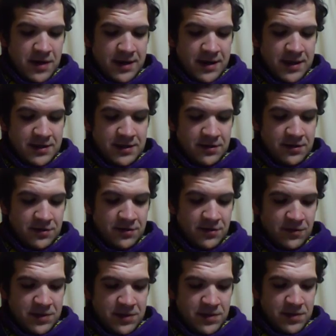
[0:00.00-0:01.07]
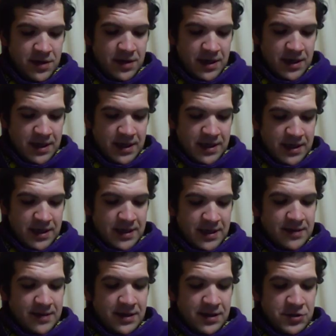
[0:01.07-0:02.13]
asked the other two in a whisper.
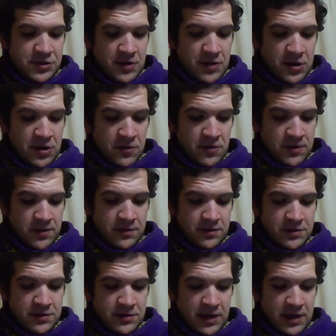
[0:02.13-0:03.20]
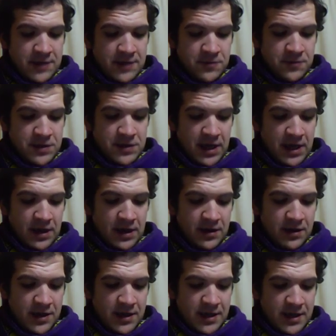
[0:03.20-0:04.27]
"Didn't you hear what those giants were saying?
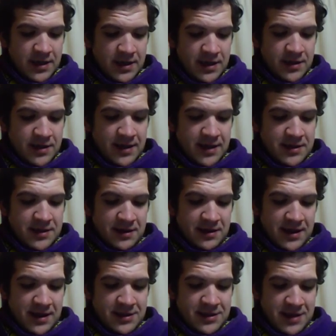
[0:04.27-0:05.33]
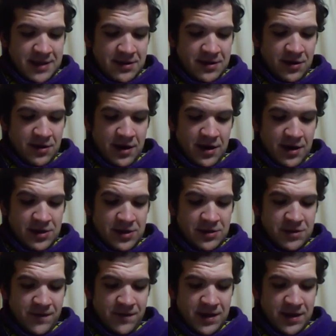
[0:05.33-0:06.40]
That's a nice tender haunch of
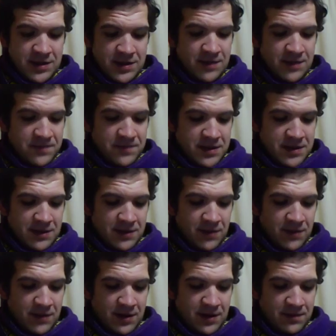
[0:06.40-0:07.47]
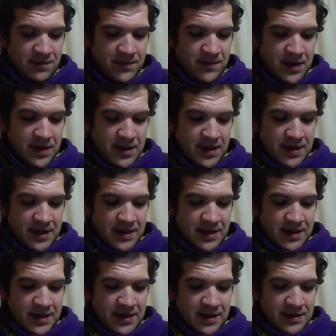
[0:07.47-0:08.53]
venison," said one of them.
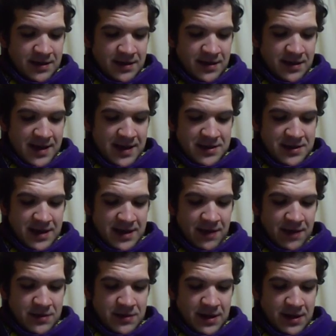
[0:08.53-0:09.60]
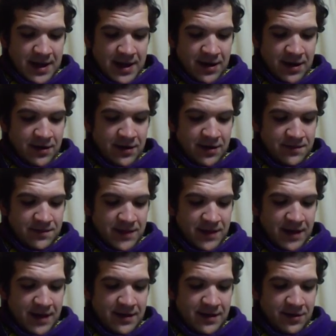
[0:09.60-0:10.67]
"Then that stag was a liar." And
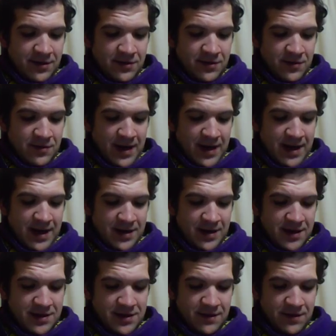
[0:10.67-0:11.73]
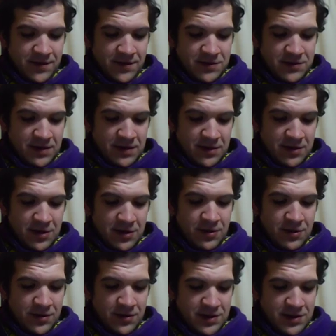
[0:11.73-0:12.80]
another, "Why?" said the first one.
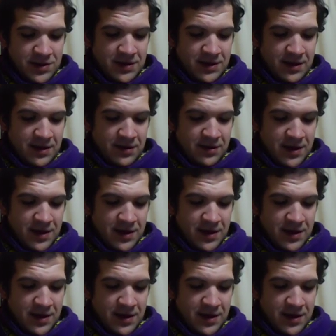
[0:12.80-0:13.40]
"Oh," said the other.